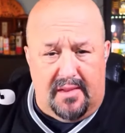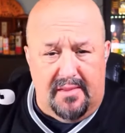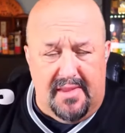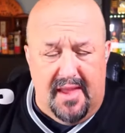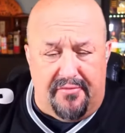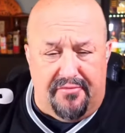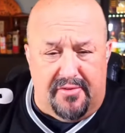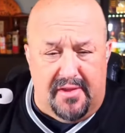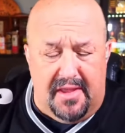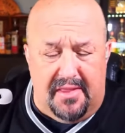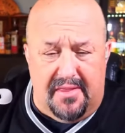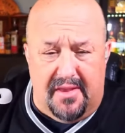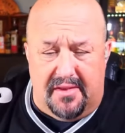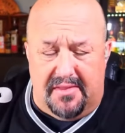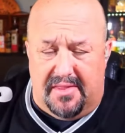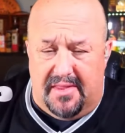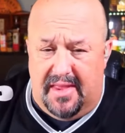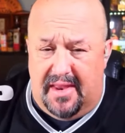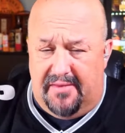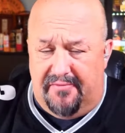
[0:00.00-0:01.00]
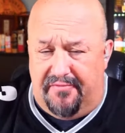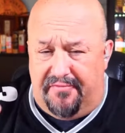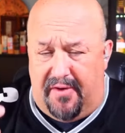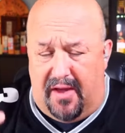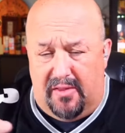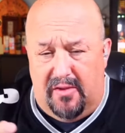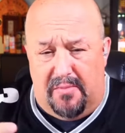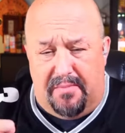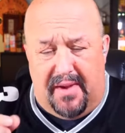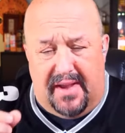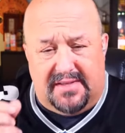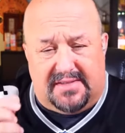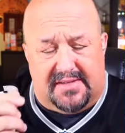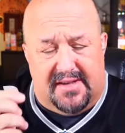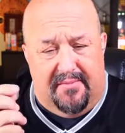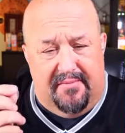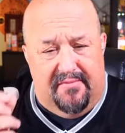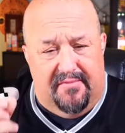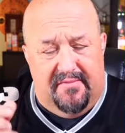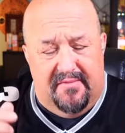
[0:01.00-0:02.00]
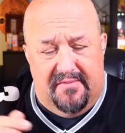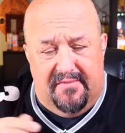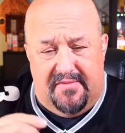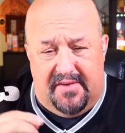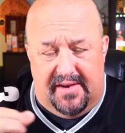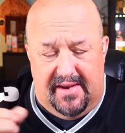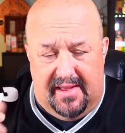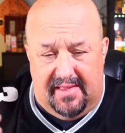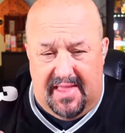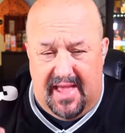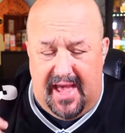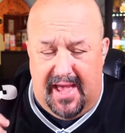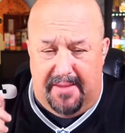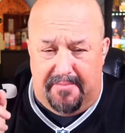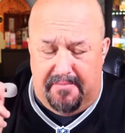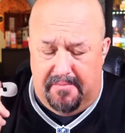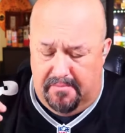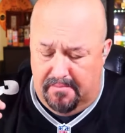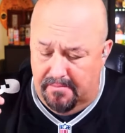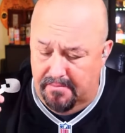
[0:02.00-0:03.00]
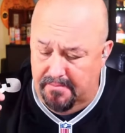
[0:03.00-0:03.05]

Definitely that, and followed by some vanilla,